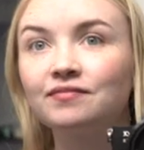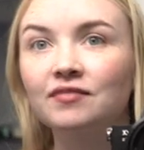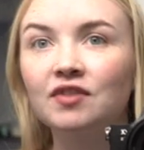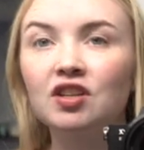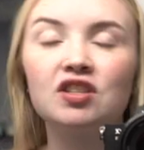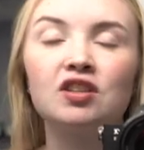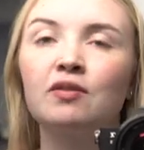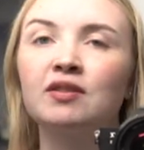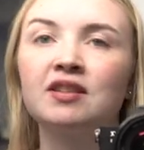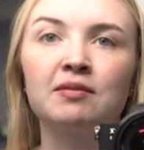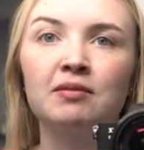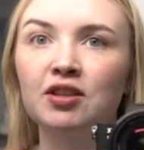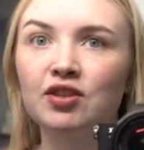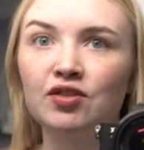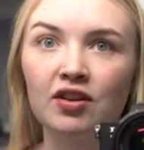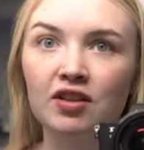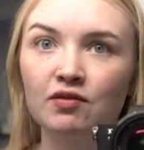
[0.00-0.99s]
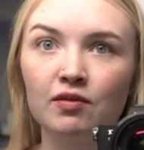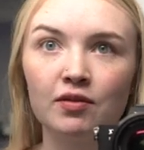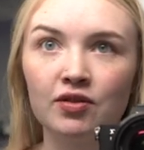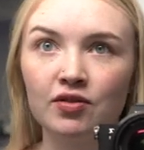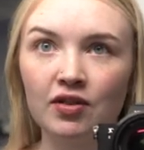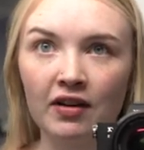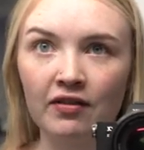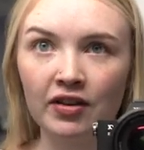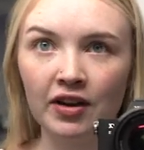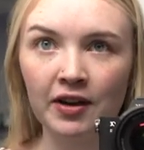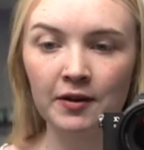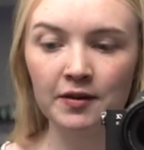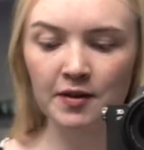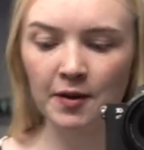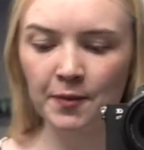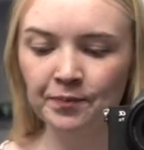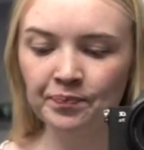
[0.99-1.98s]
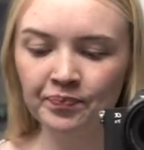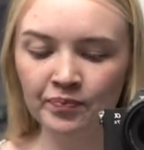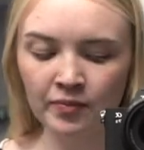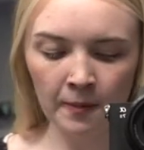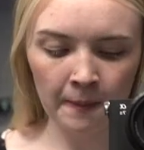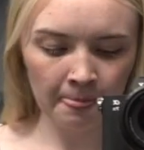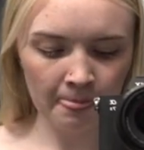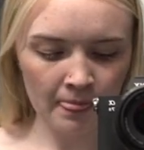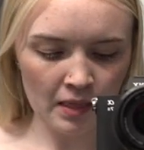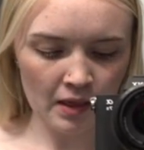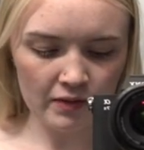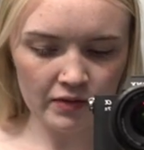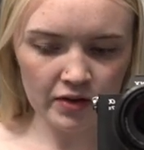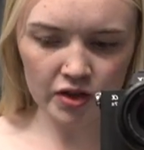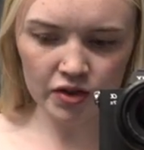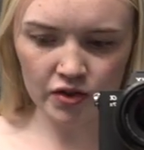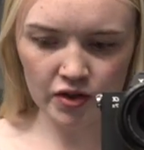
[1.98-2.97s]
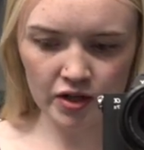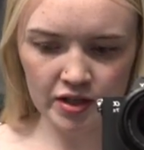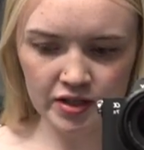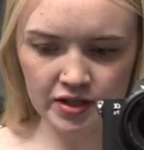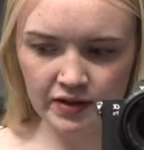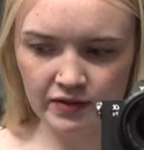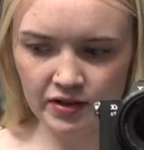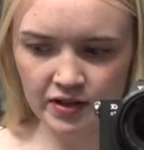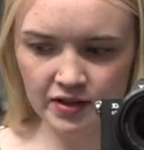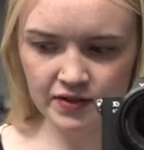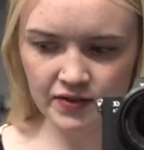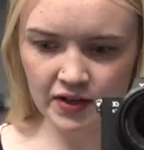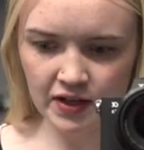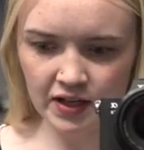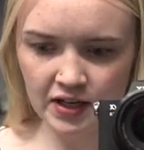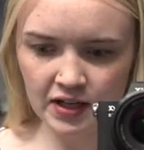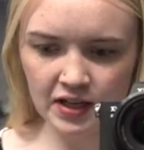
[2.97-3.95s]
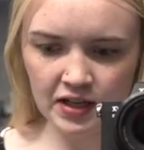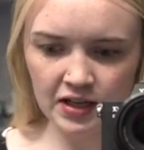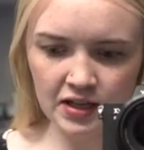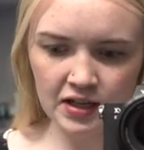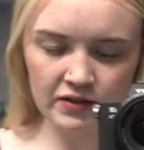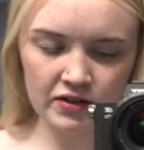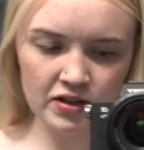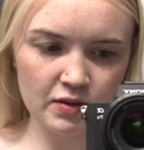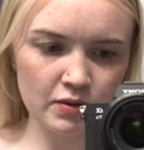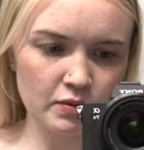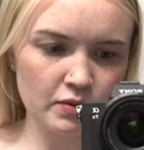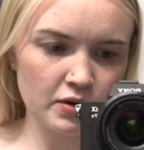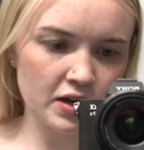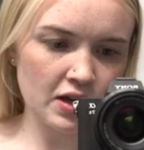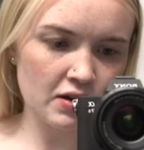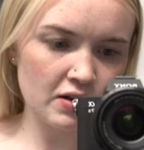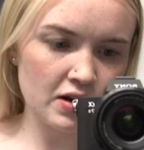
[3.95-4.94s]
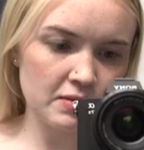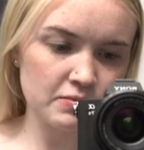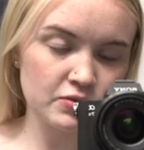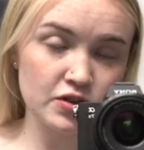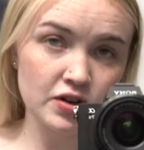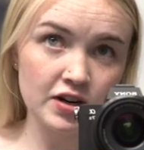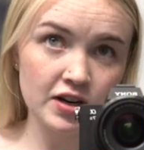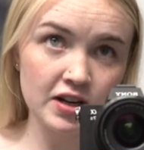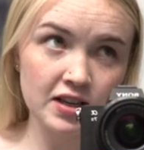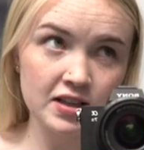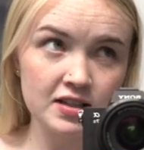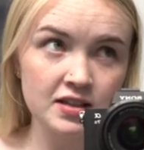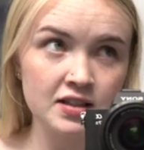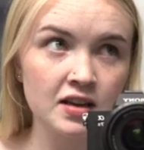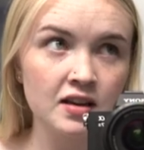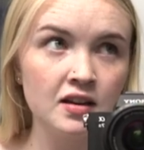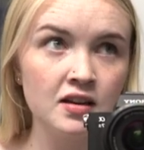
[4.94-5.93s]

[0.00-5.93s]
There's always something stressful with travel fingers crossed everything's fine and everything will work out. I'm sure it is.